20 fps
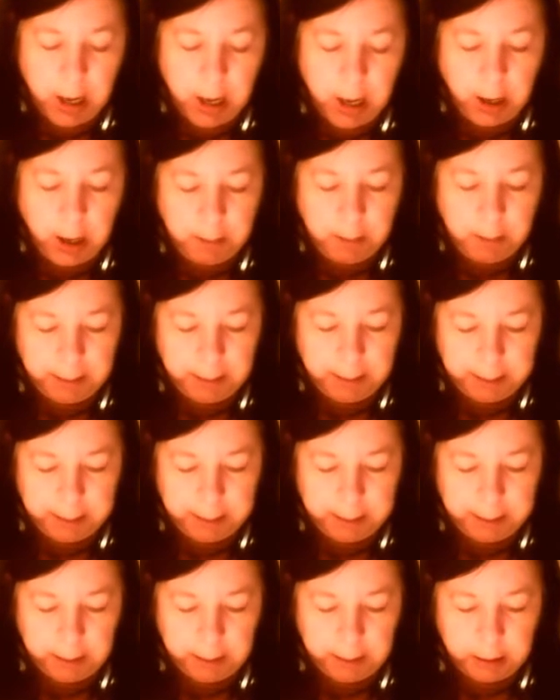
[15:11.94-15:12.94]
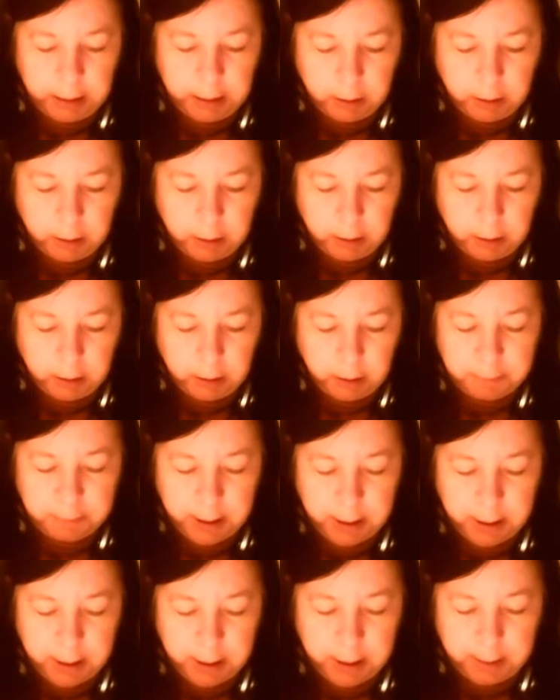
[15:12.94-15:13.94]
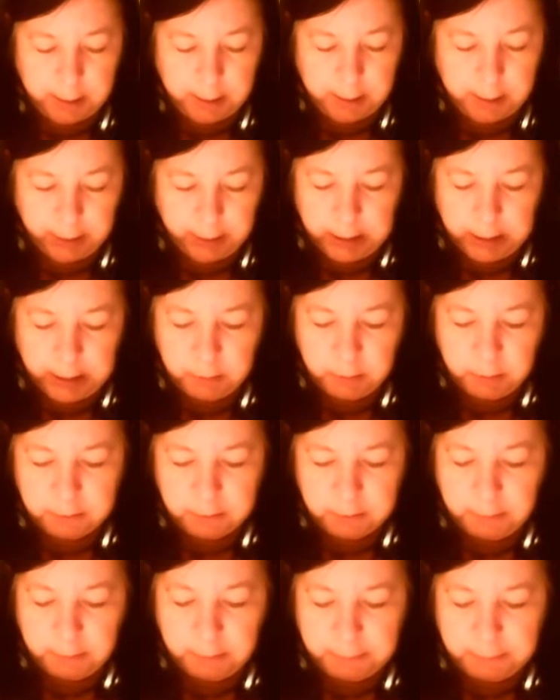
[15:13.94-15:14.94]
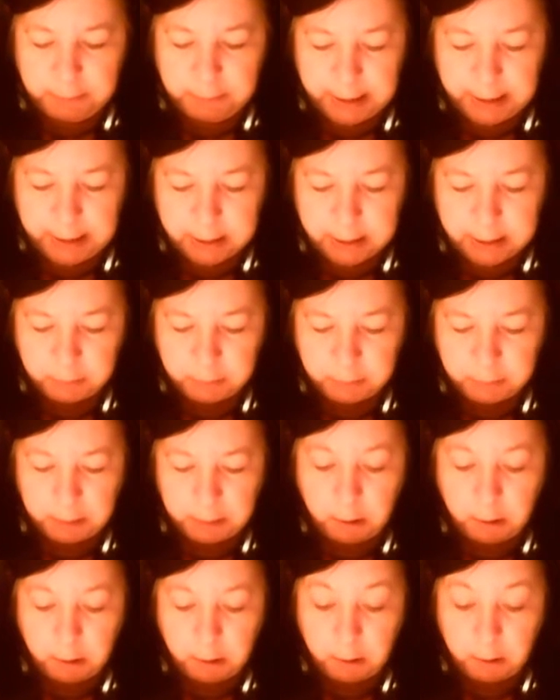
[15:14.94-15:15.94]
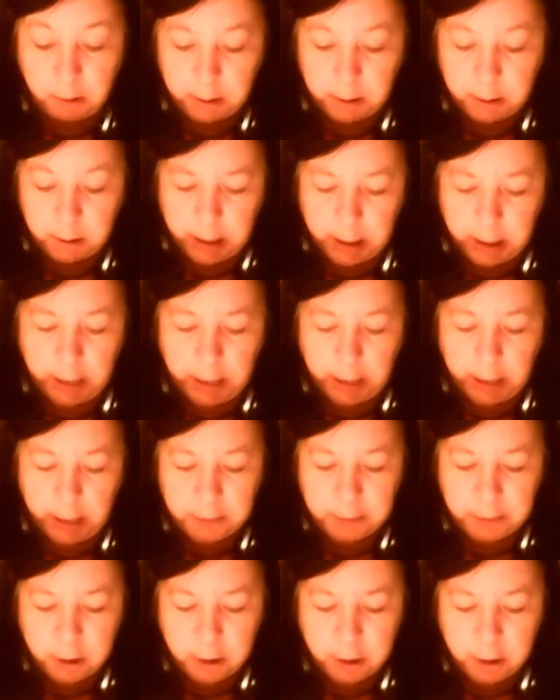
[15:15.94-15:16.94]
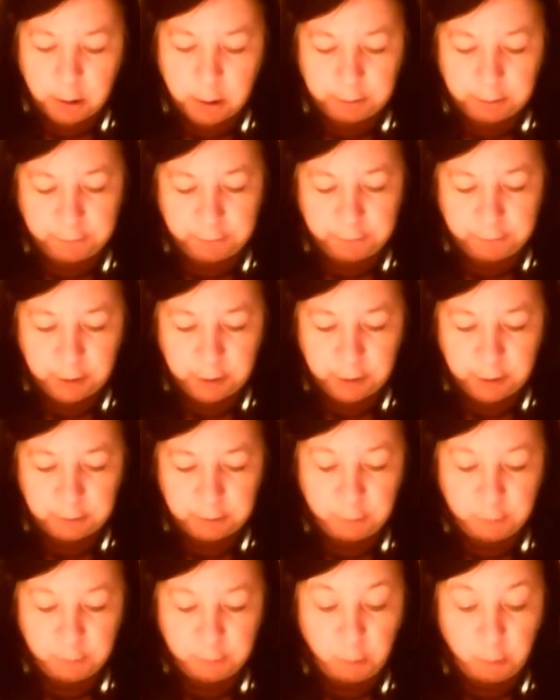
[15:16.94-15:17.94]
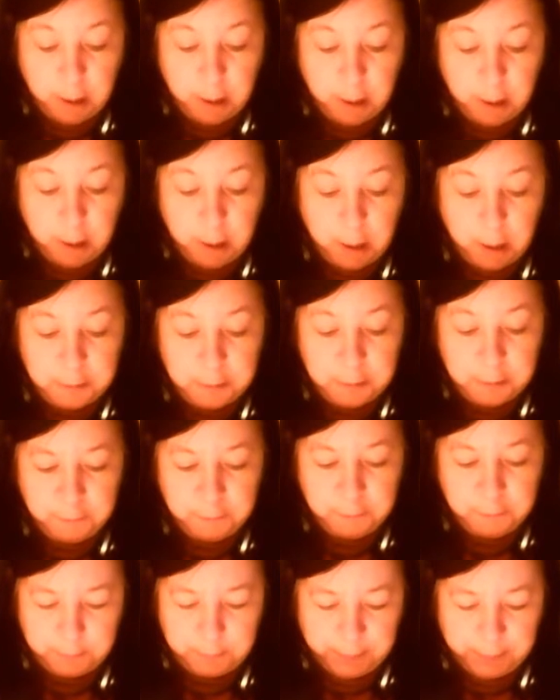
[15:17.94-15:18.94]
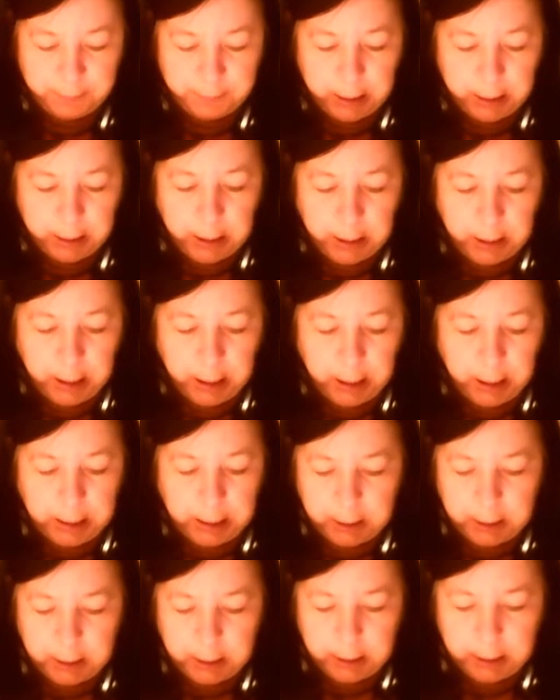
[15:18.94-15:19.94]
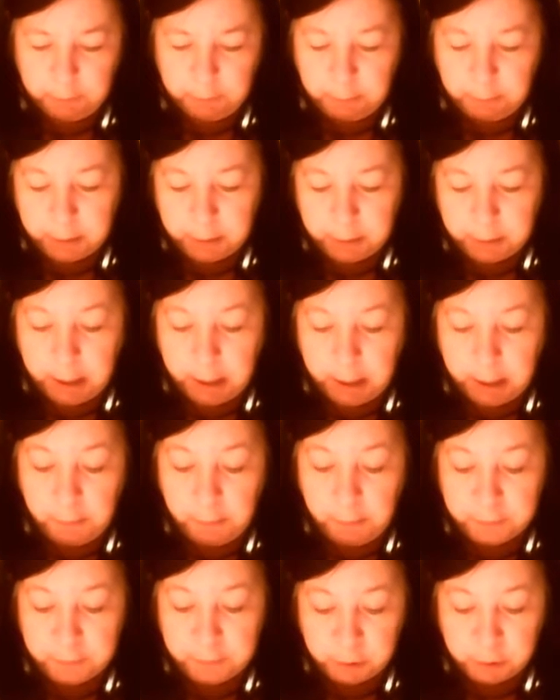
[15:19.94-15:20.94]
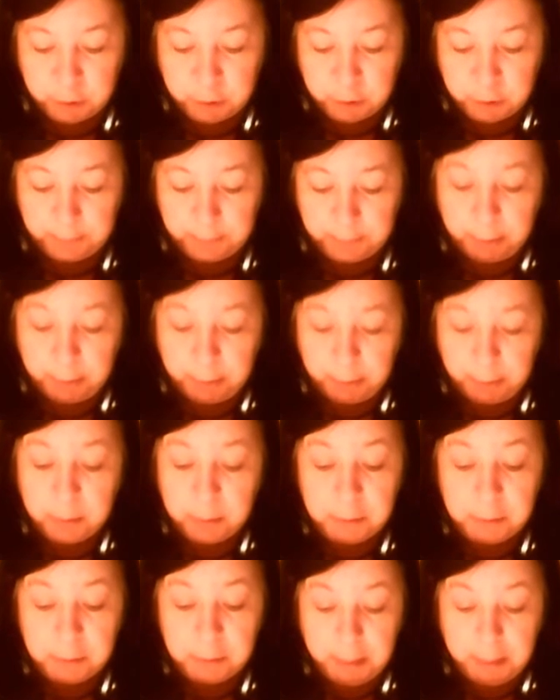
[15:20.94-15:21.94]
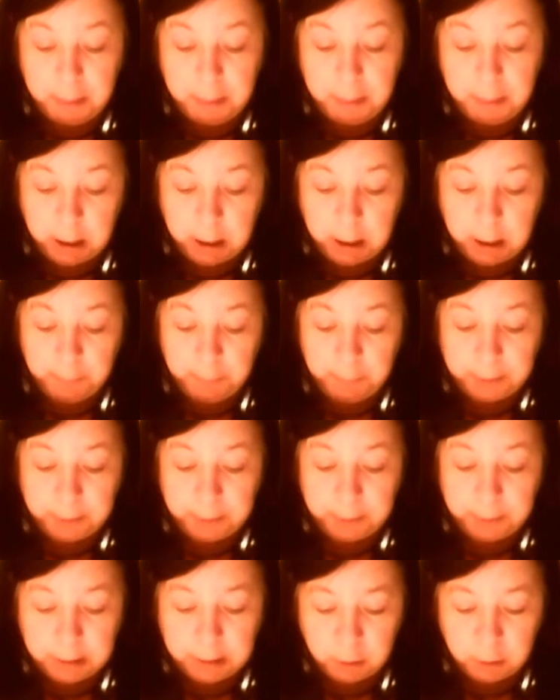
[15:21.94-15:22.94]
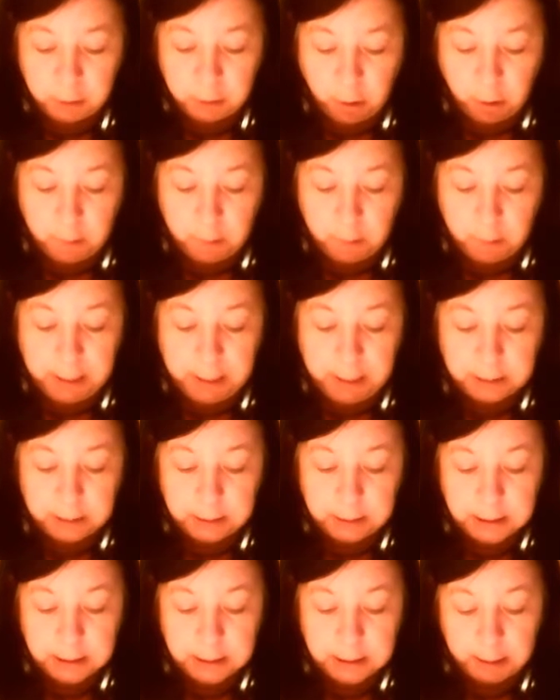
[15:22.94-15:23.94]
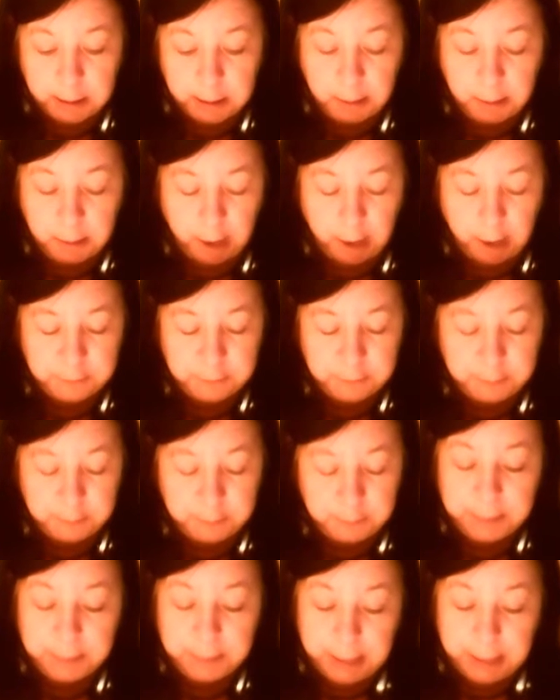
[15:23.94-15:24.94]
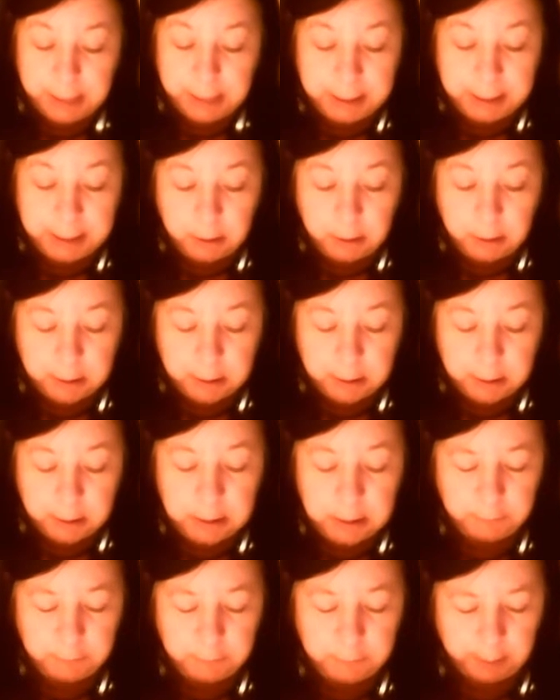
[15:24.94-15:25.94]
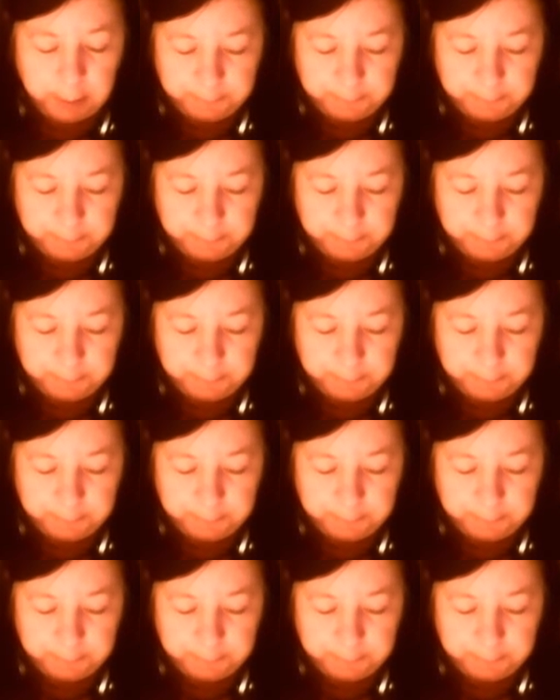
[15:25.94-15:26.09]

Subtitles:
On Monday I called Brian. He was very pleased with my call, and we talked and flirted for a while on the phone. I gave him the number of Julia, with the remark that he could call me at this number after 9 o'clock in the evening.